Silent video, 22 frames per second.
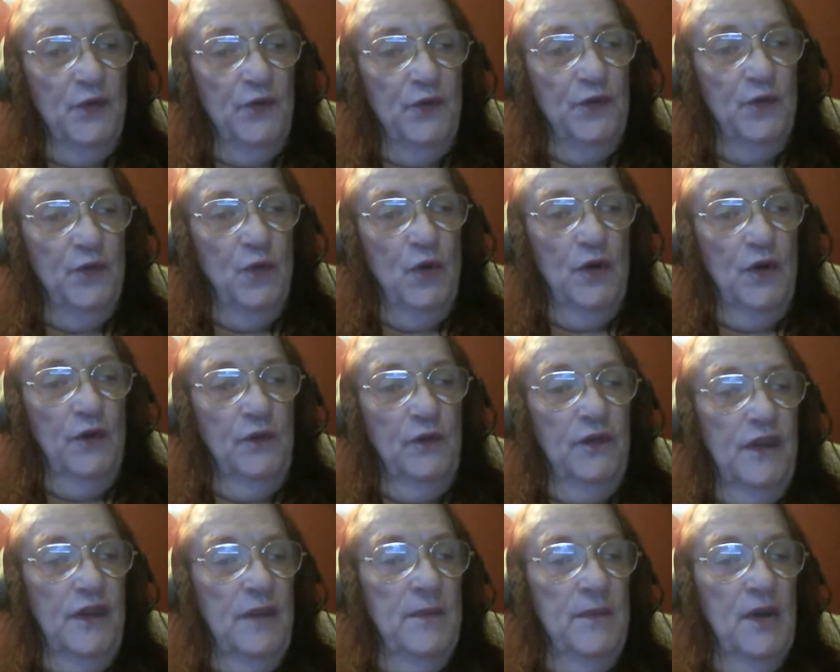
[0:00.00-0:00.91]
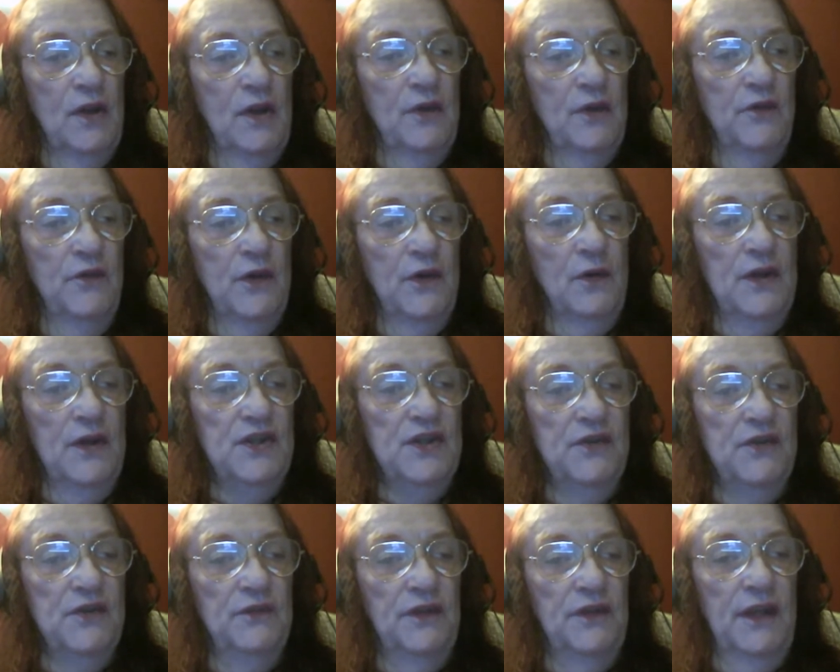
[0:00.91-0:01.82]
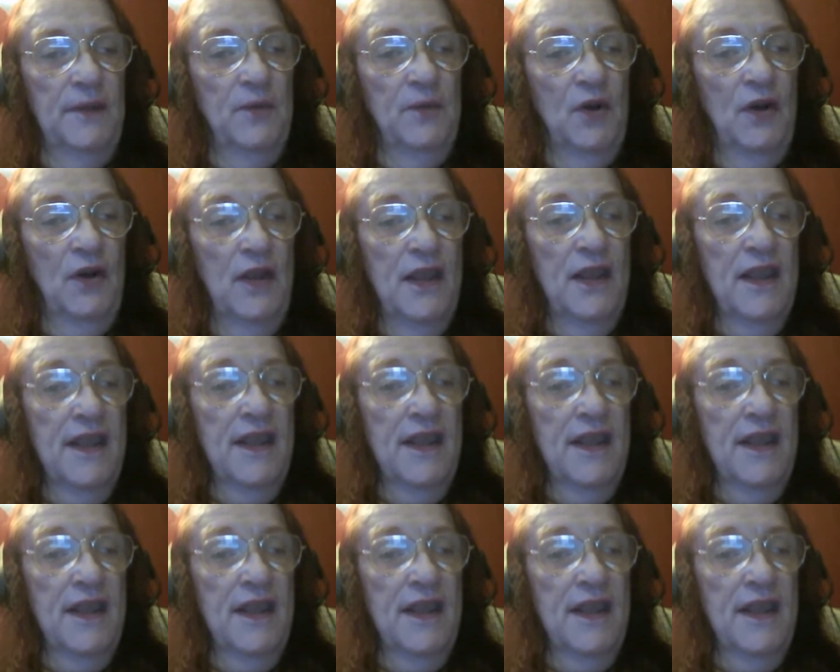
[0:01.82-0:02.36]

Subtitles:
for the American Federation of Labor.